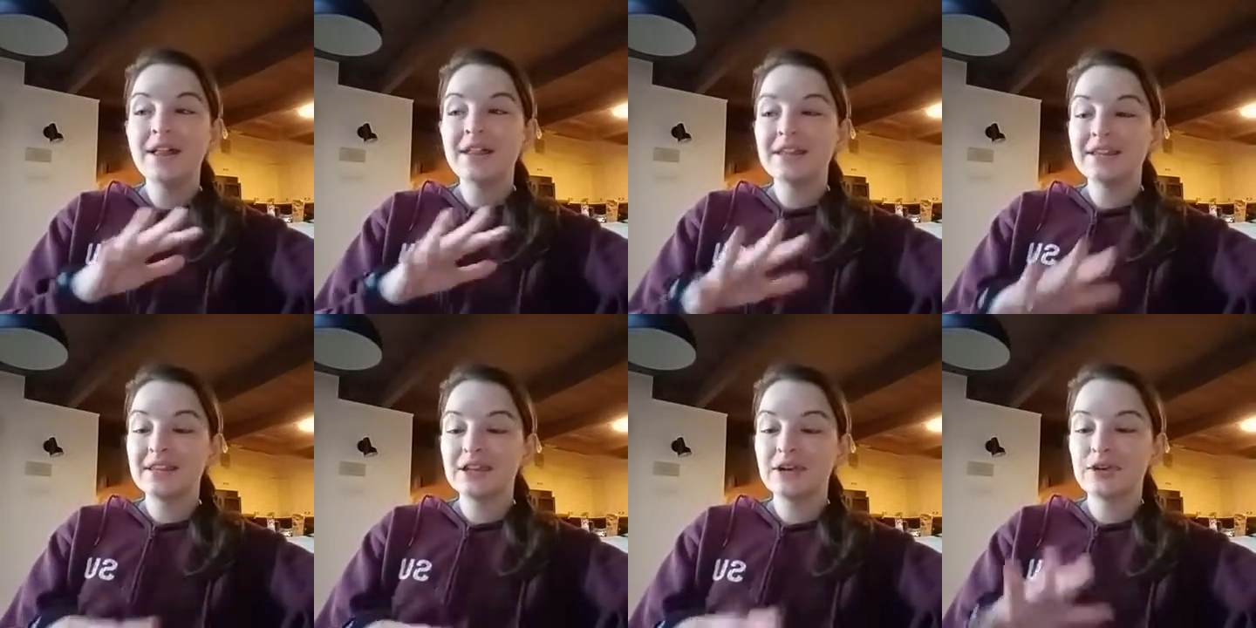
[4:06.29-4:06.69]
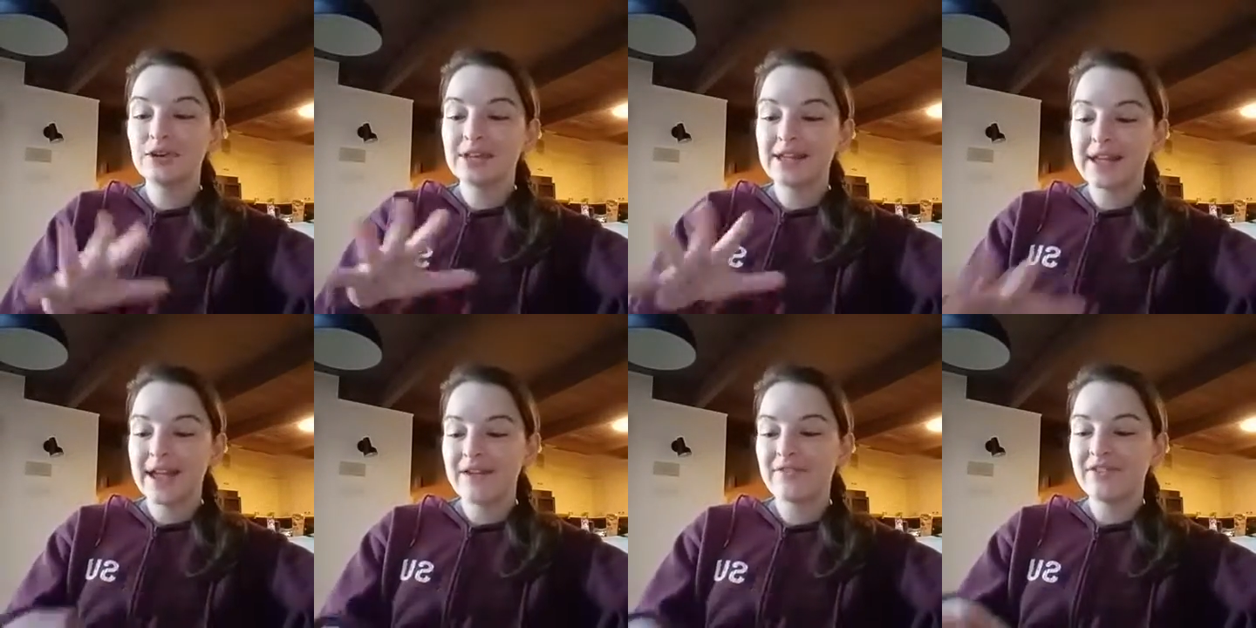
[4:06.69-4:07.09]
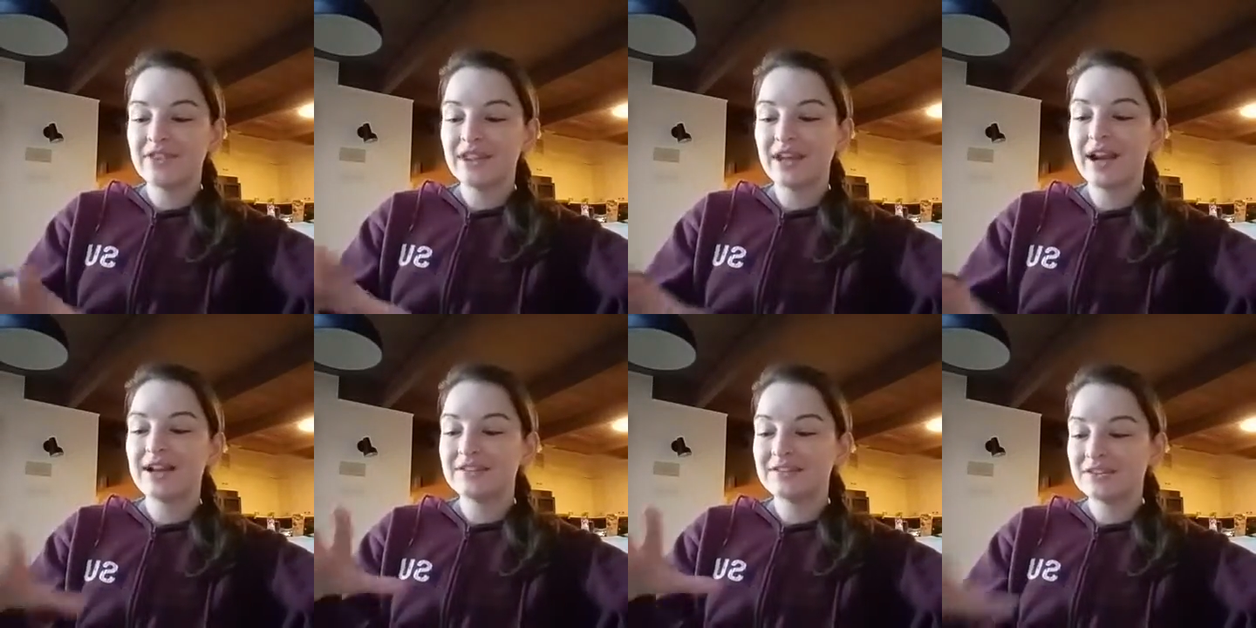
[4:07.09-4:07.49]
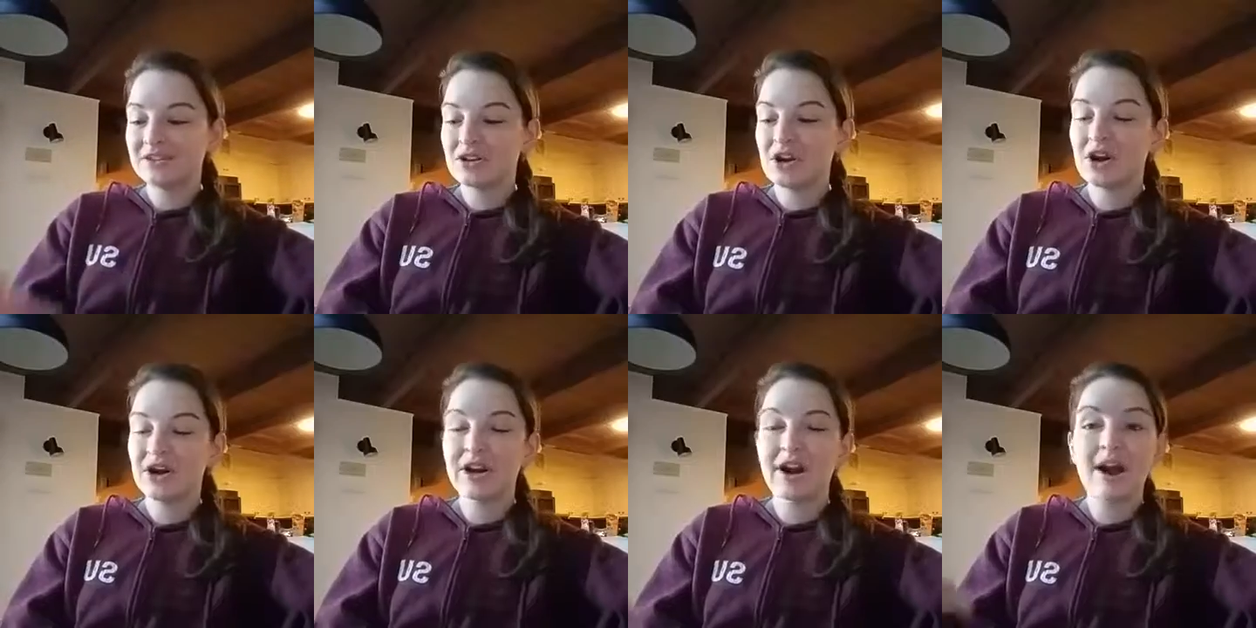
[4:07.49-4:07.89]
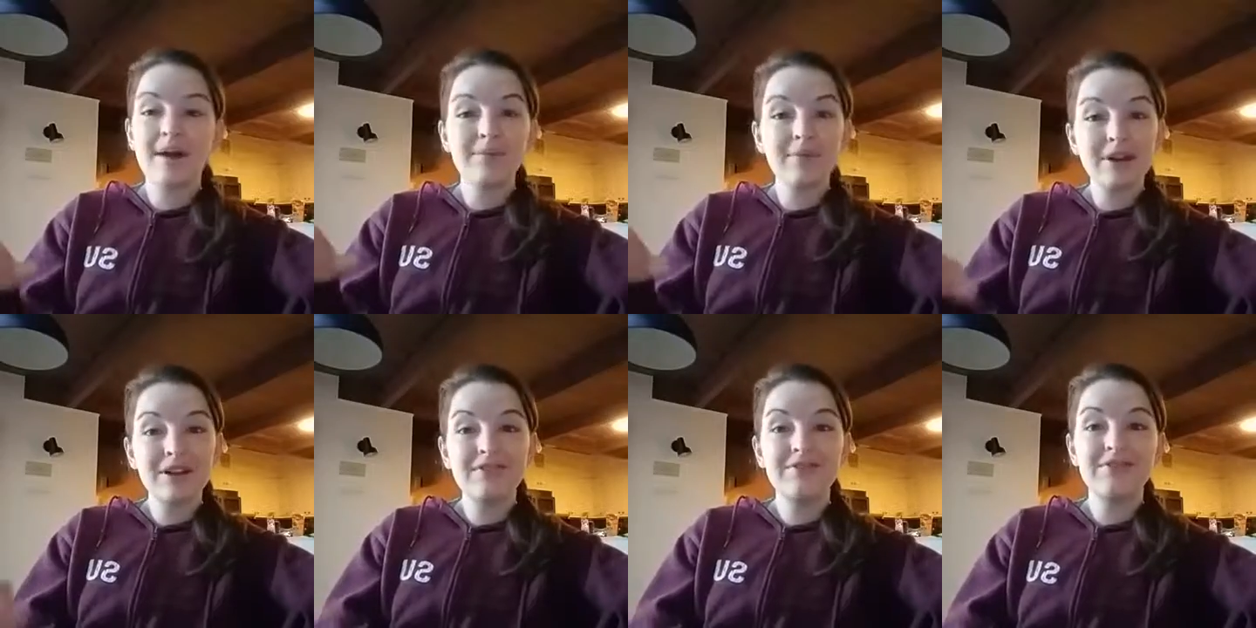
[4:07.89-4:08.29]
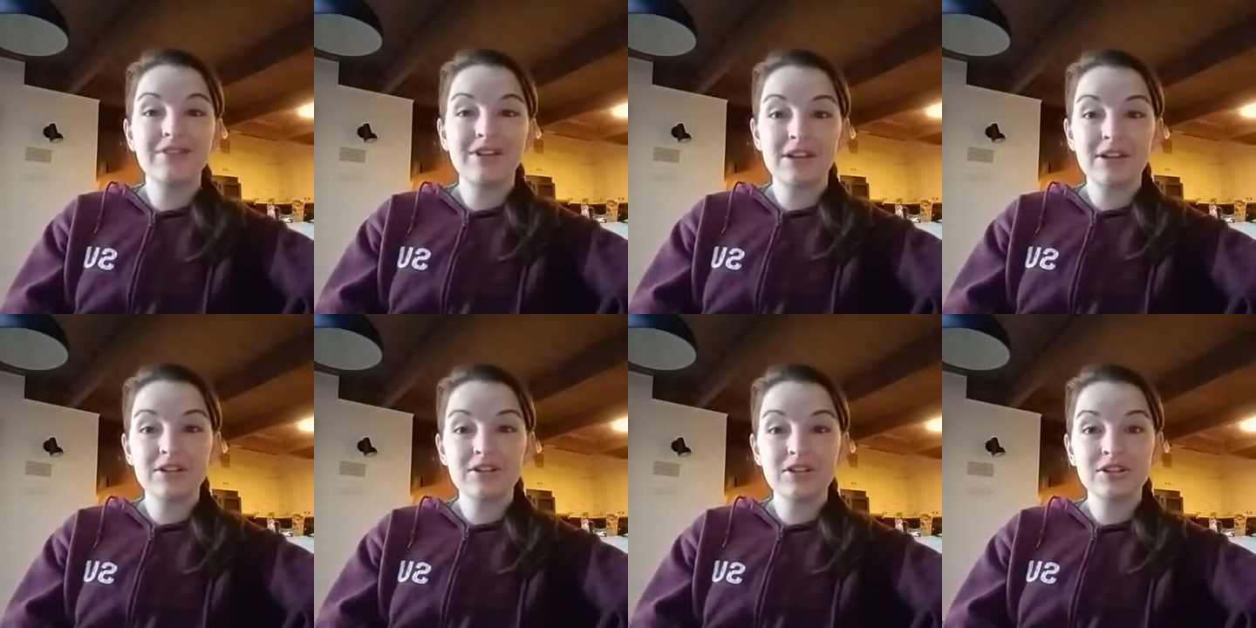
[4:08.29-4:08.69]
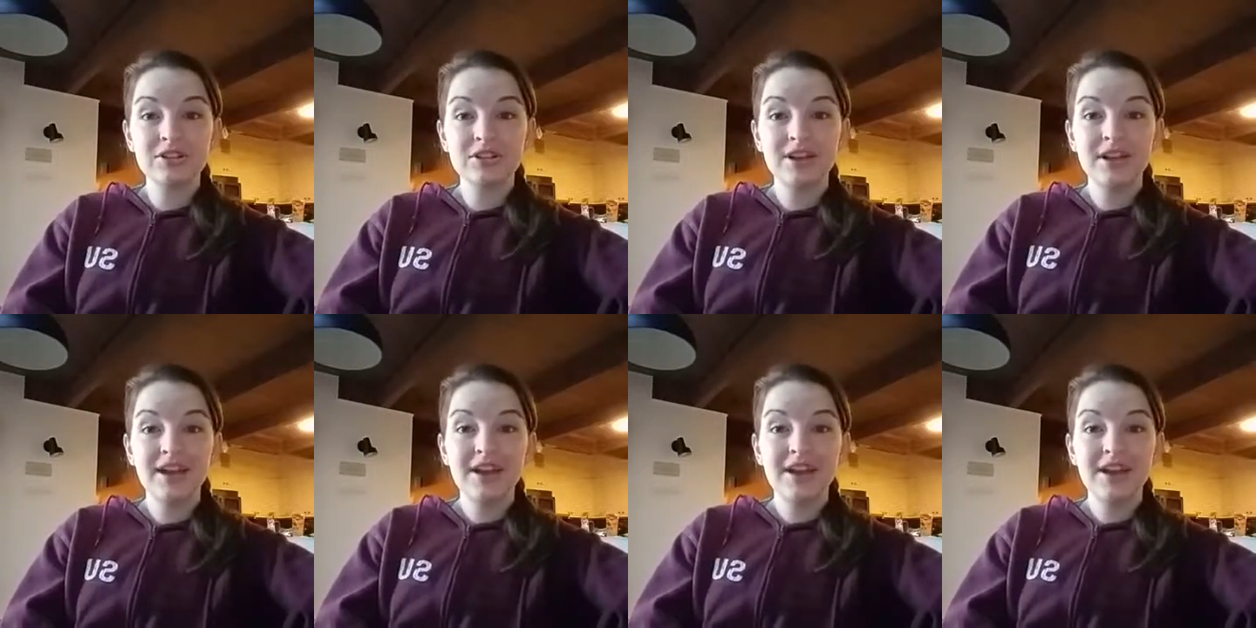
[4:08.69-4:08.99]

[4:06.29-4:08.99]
Literally everything I start, I'm going to finish.